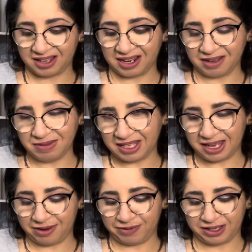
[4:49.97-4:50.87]
Let me see
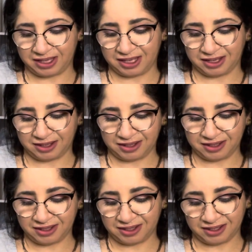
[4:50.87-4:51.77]
if it's sealed.
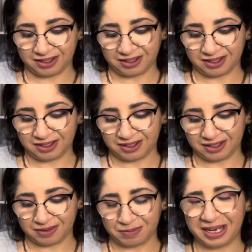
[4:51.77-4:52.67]

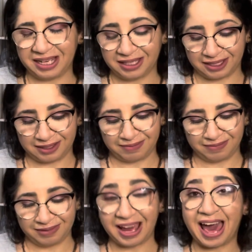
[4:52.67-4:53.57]
Please.
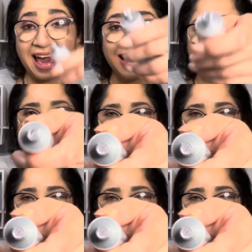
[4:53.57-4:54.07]
Yes!